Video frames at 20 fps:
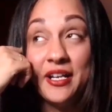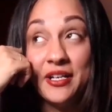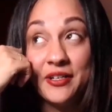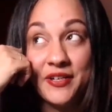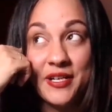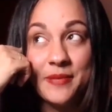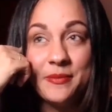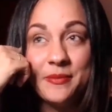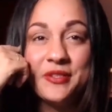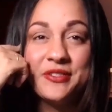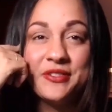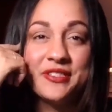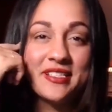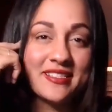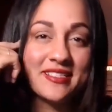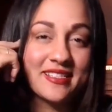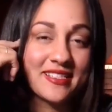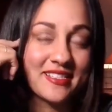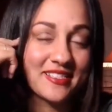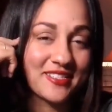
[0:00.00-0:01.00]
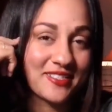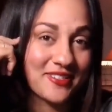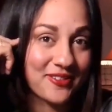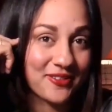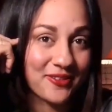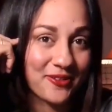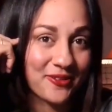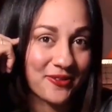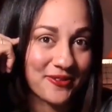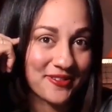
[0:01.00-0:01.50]
rainbows exist,
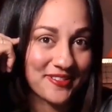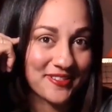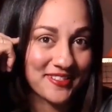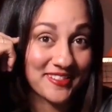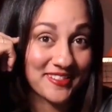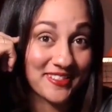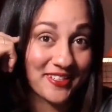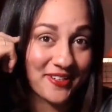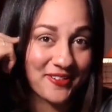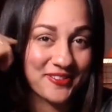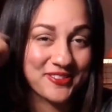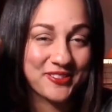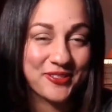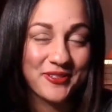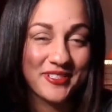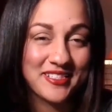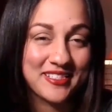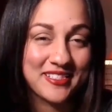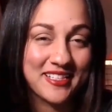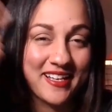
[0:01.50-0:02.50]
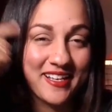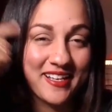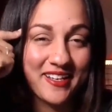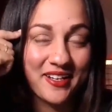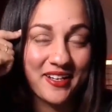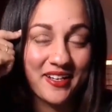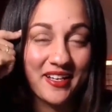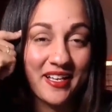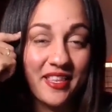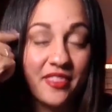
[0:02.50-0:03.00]
unicorns don't. So it's
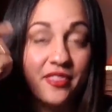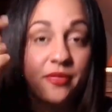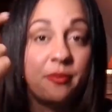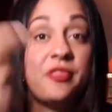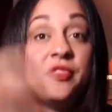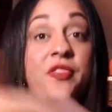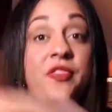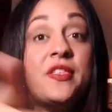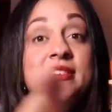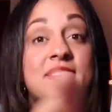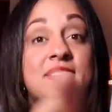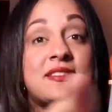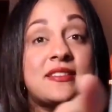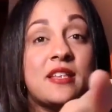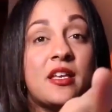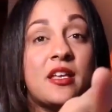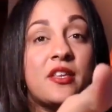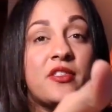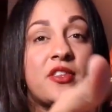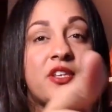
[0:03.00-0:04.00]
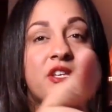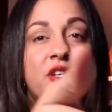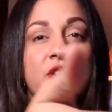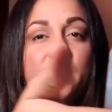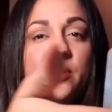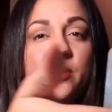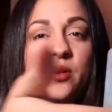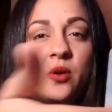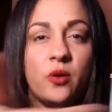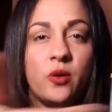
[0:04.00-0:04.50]
like, but this, the
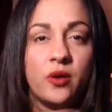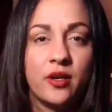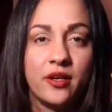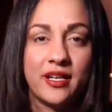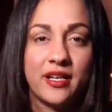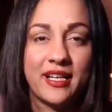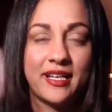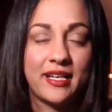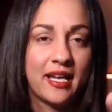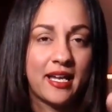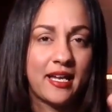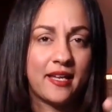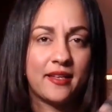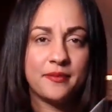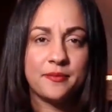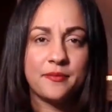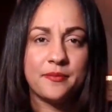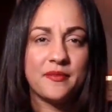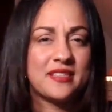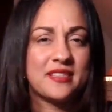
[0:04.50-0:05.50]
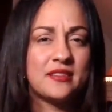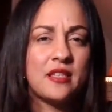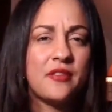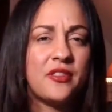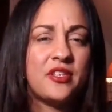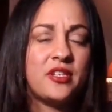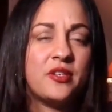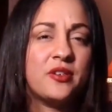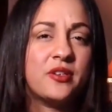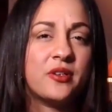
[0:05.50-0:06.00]
unicorn, again, it's not
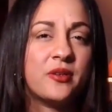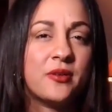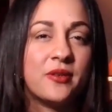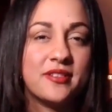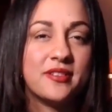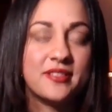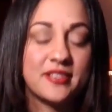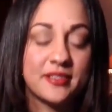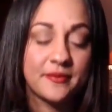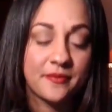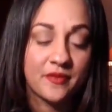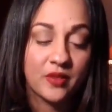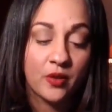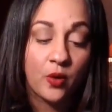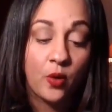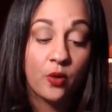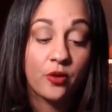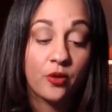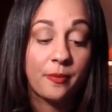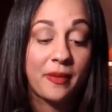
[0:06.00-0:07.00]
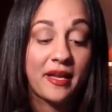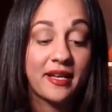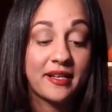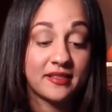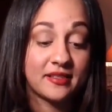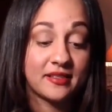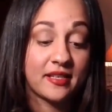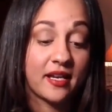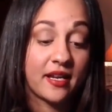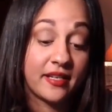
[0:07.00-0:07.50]
the unicorns, or the
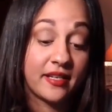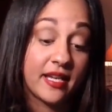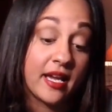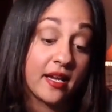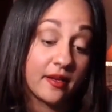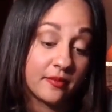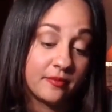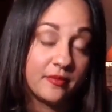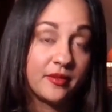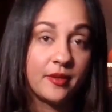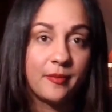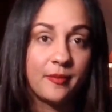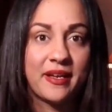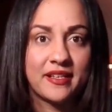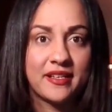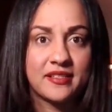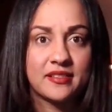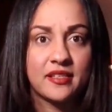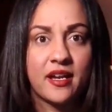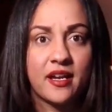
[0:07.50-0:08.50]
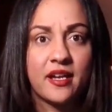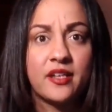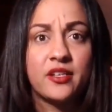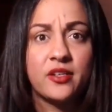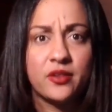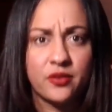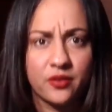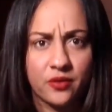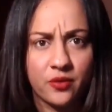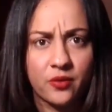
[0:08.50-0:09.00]
Pegasi, yeah, the Pegasi
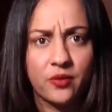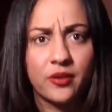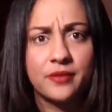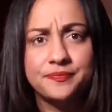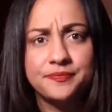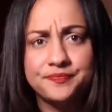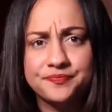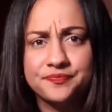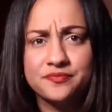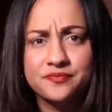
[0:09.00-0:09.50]
unicorn.